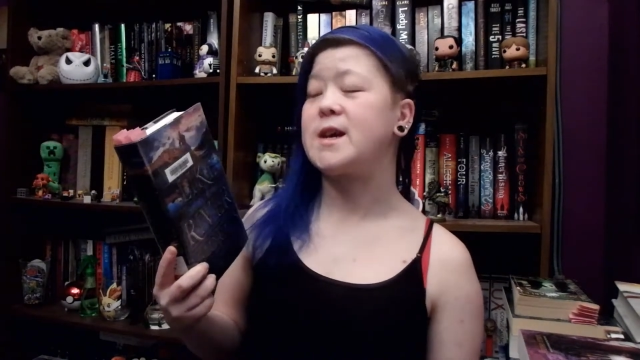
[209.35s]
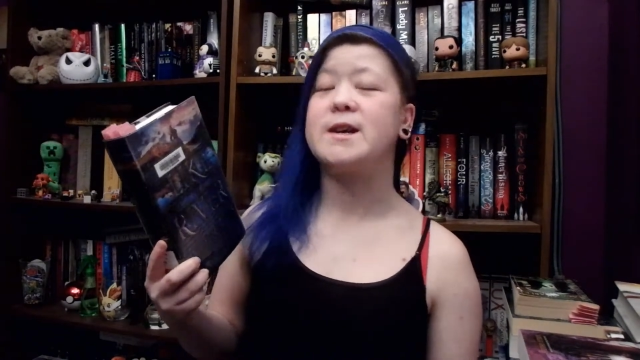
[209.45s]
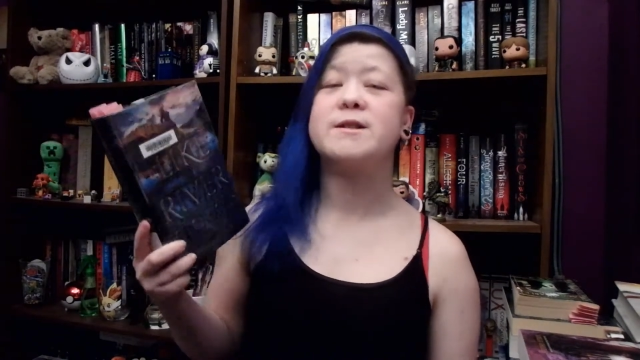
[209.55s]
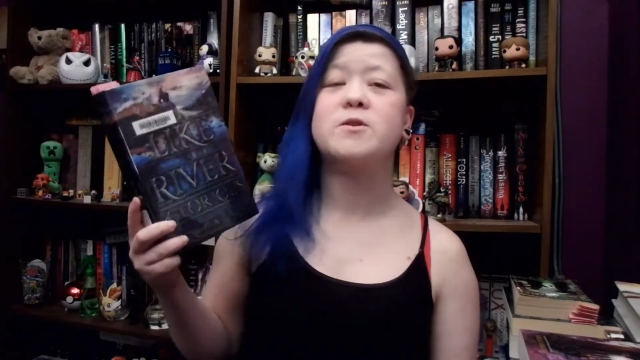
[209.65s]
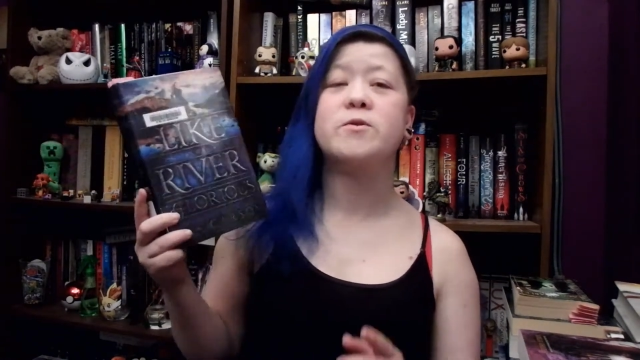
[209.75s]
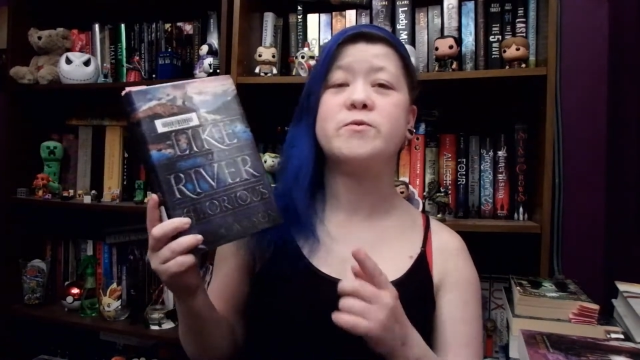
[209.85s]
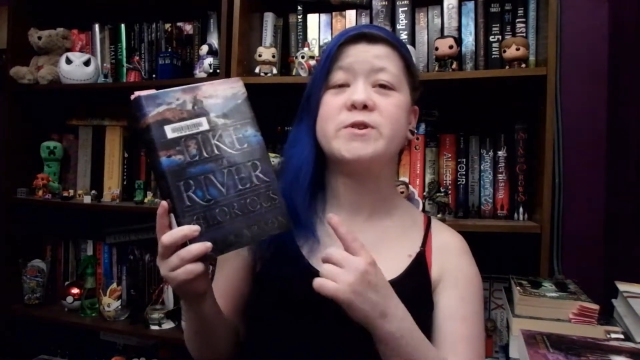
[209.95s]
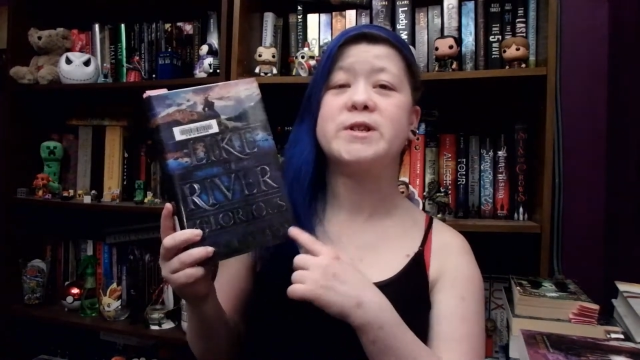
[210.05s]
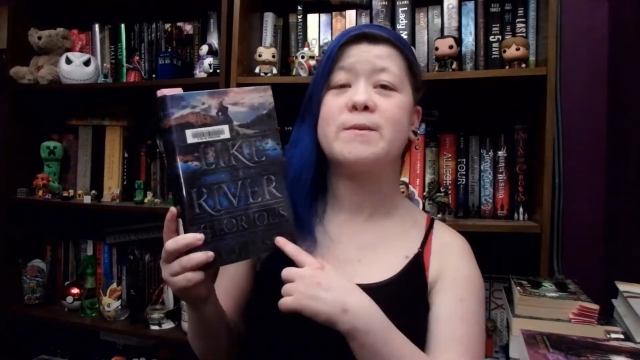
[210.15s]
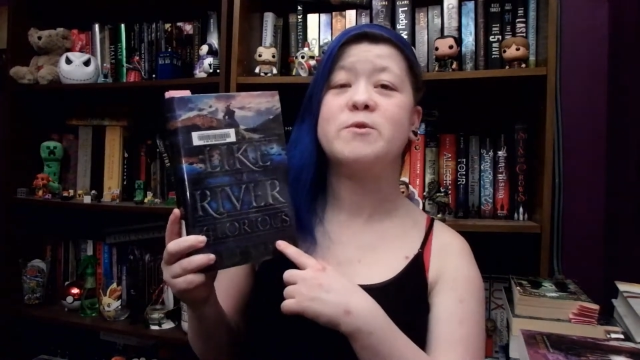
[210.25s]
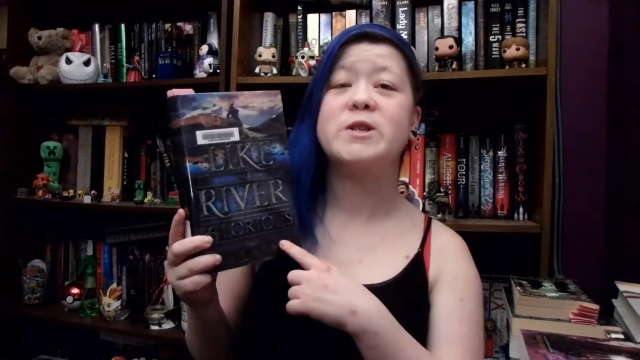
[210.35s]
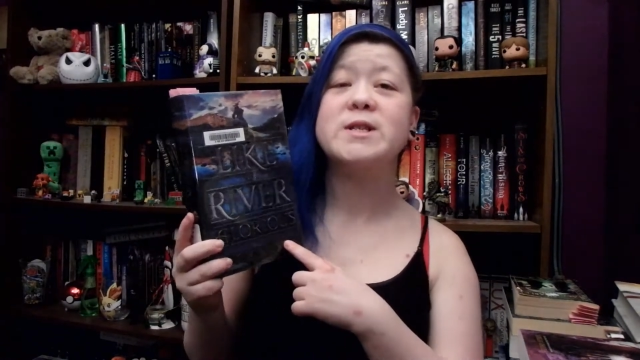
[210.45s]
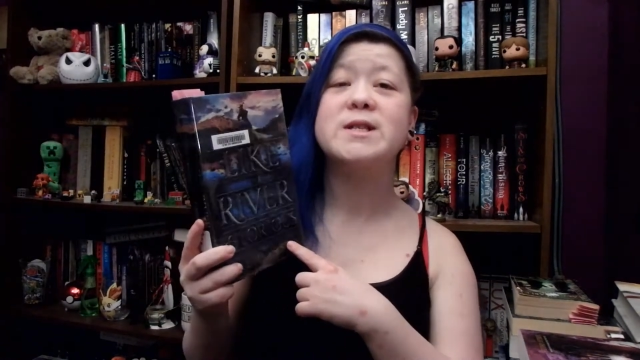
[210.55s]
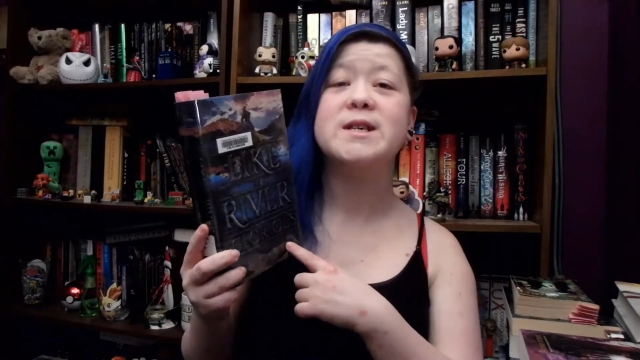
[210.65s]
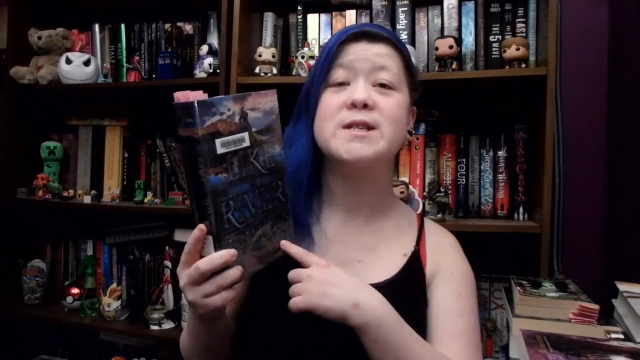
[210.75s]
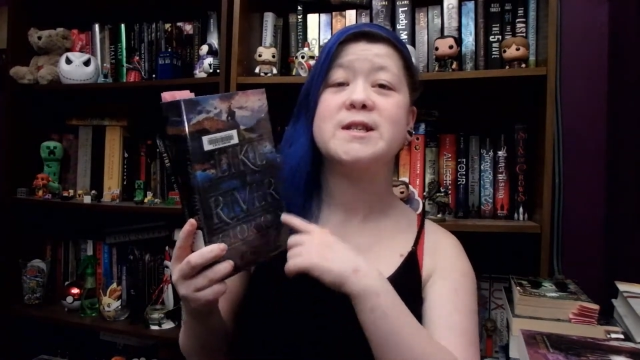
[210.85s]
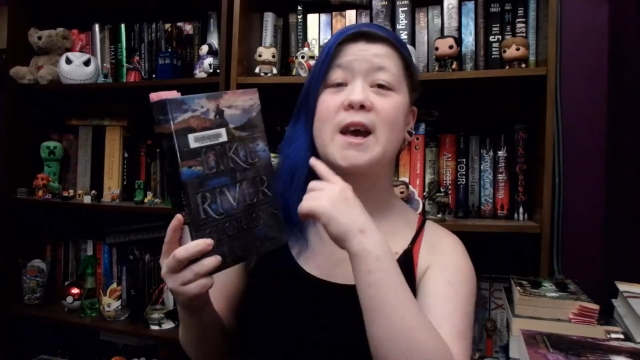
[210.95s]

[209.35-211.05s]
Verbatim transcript: and the only reason I'm reading this